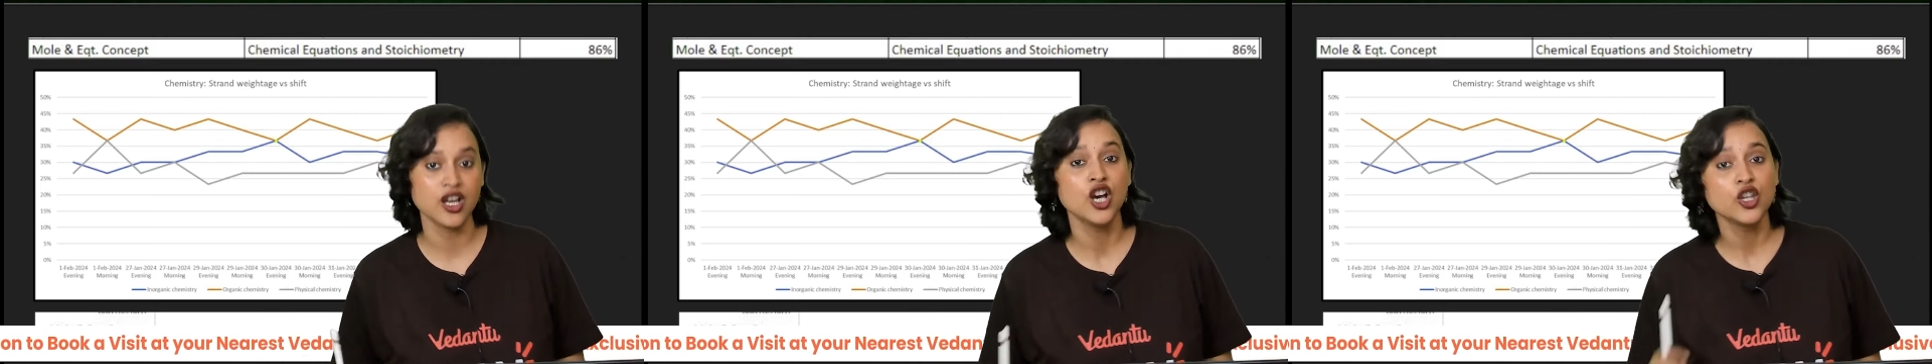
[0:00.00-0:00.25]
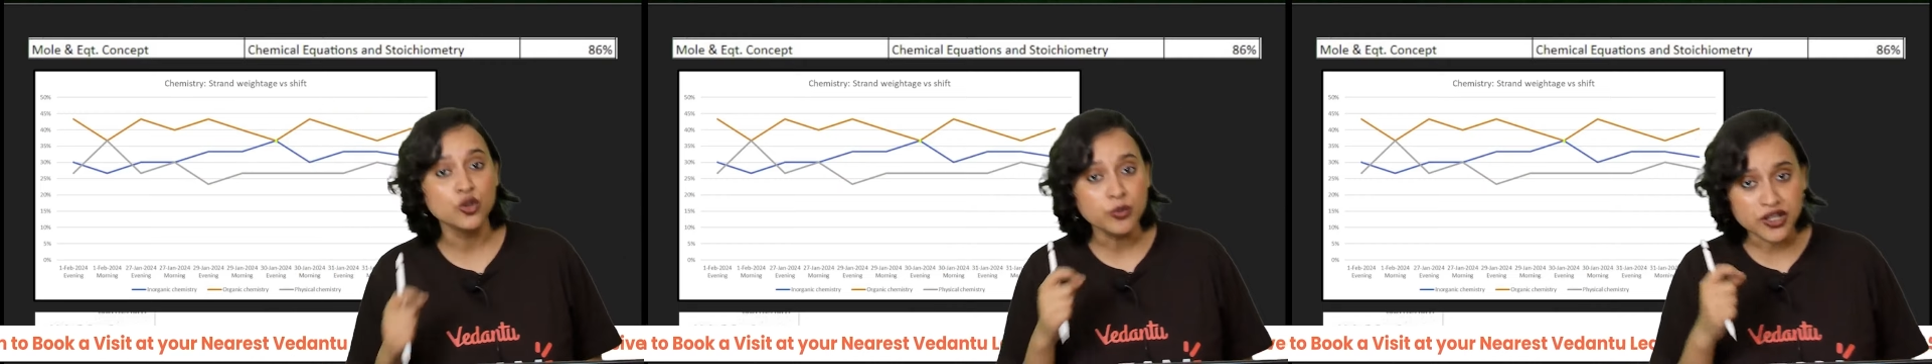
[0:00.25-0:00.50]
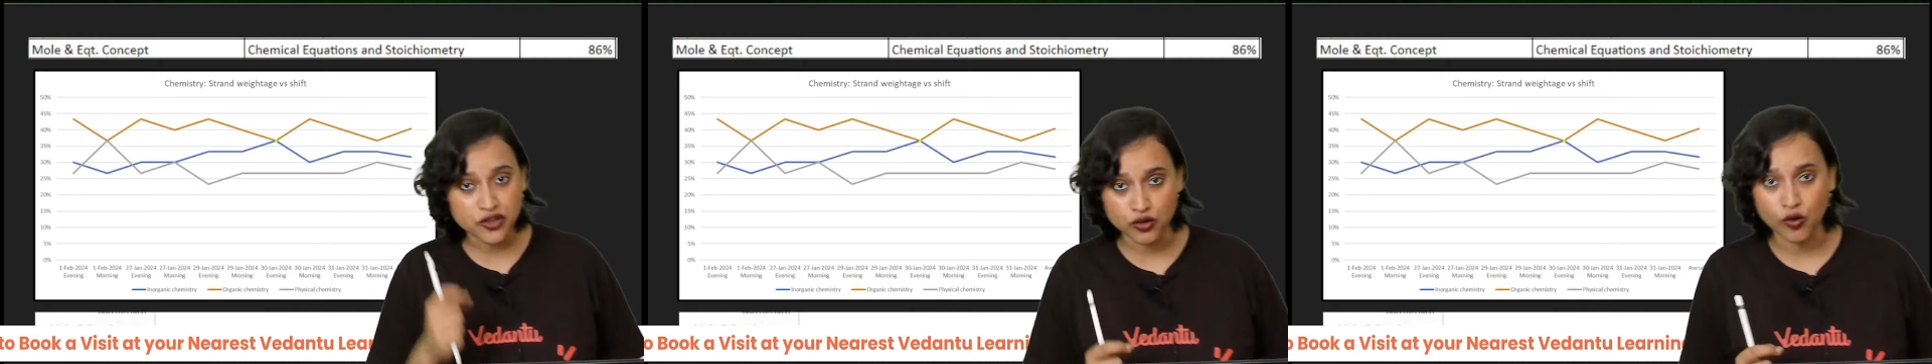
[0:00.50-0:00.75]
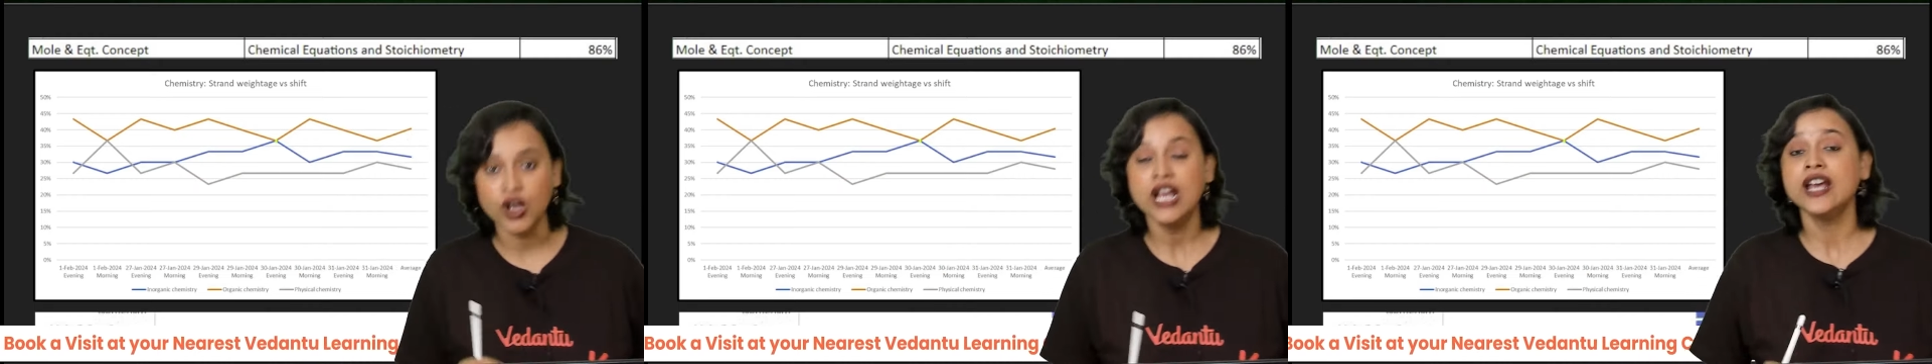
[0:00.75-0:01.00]
you must
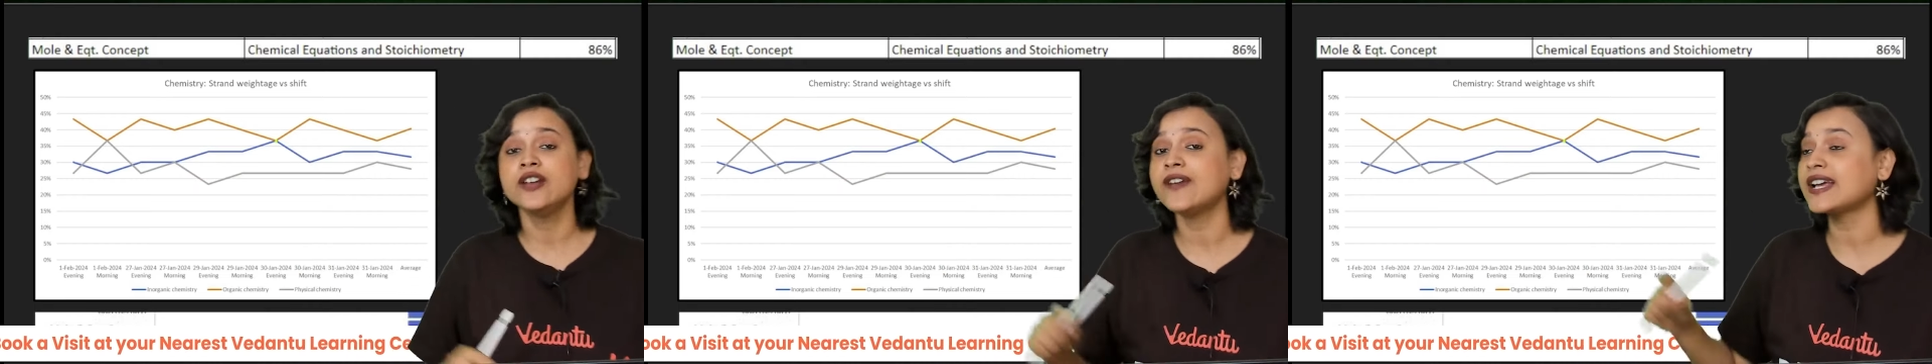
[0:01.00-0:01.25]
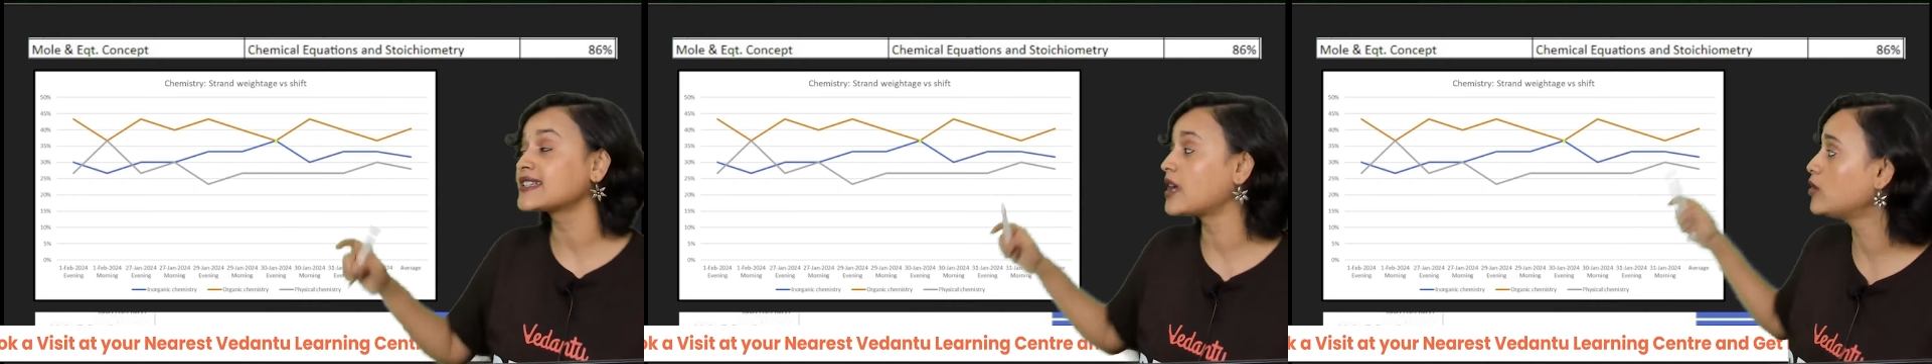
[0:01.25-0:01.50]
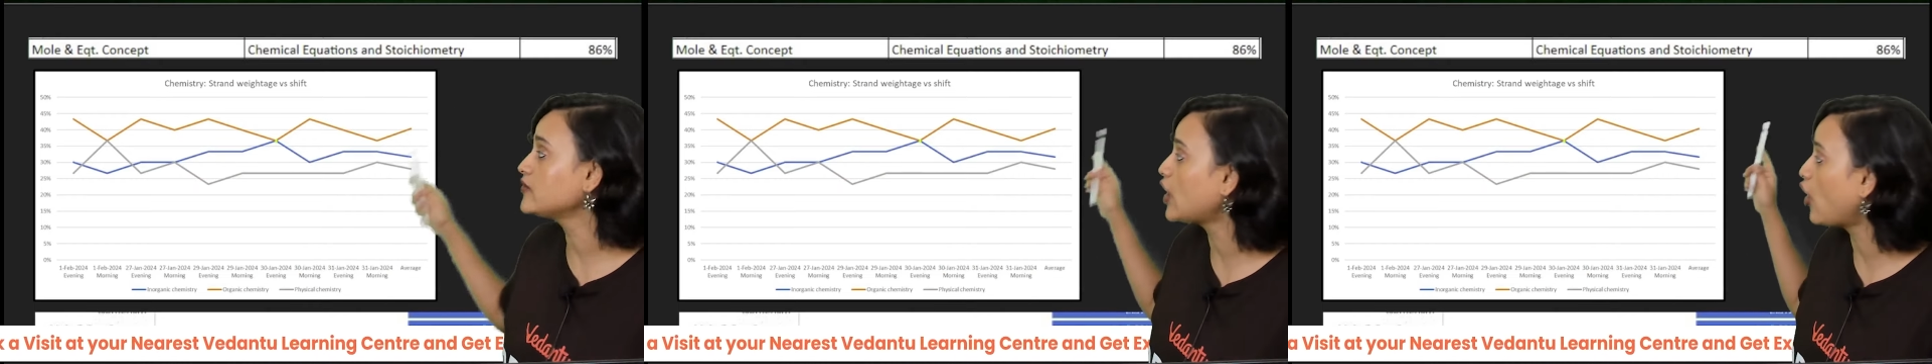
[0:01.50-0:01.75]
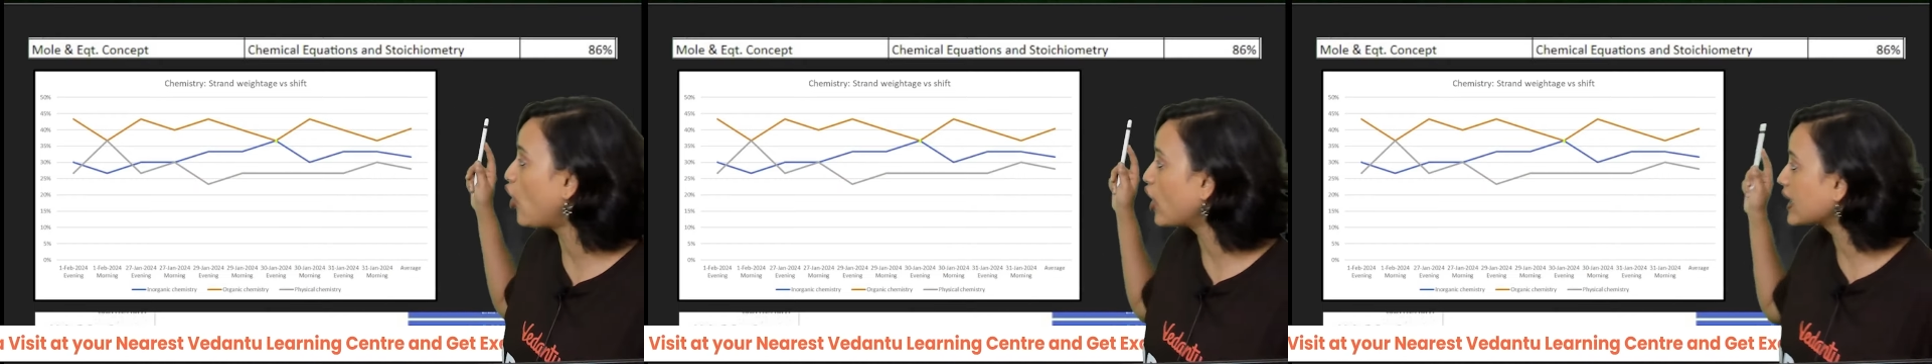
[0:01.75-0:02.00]
know. In fact, some of the
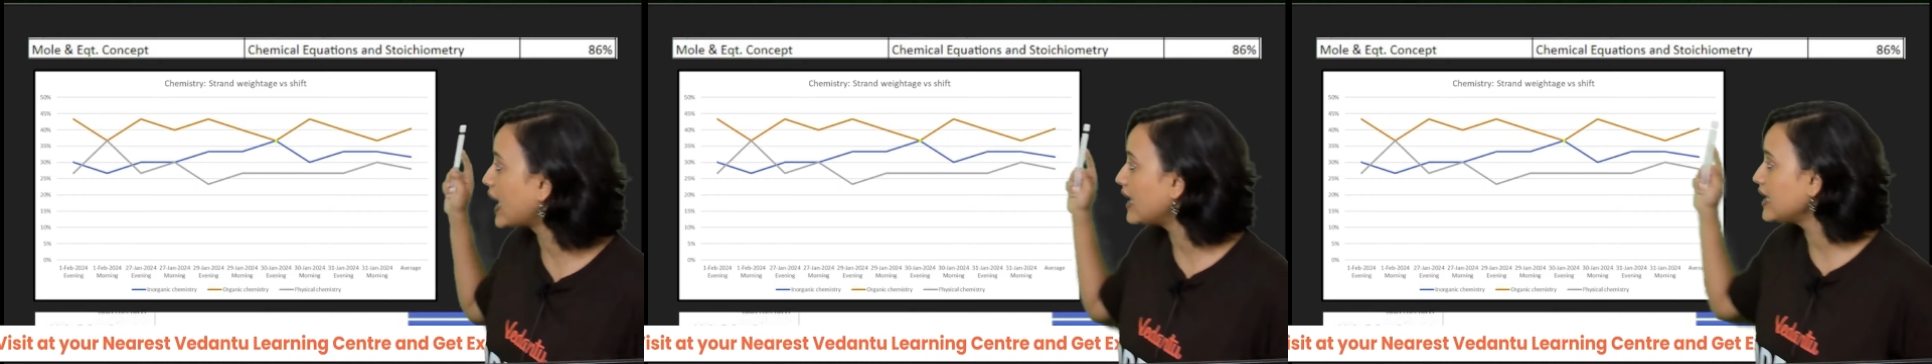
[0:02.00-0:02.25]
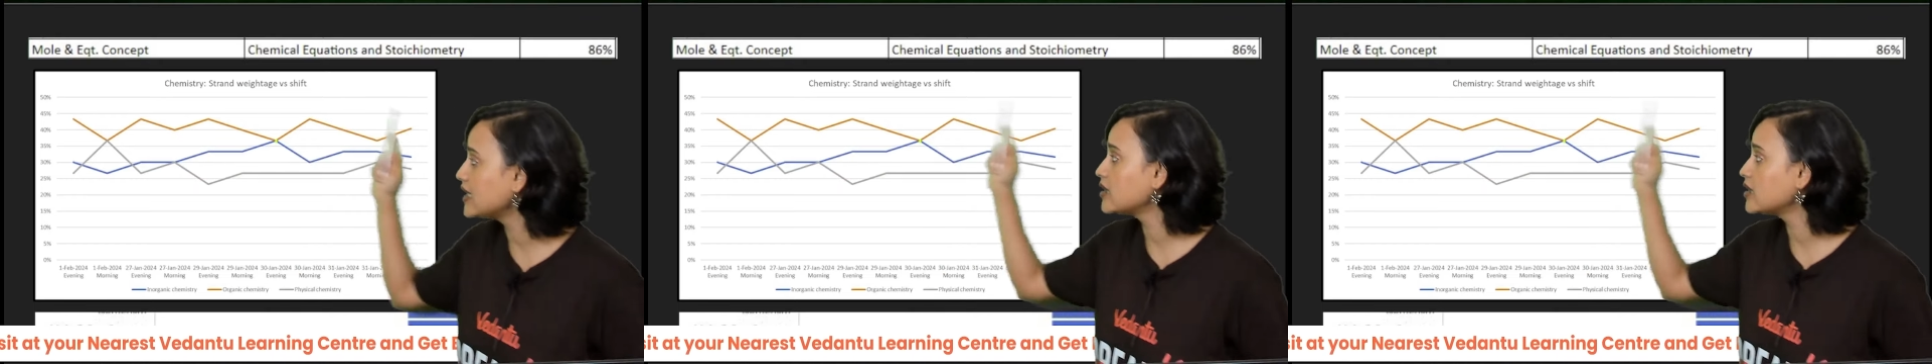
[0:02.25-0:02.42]
organic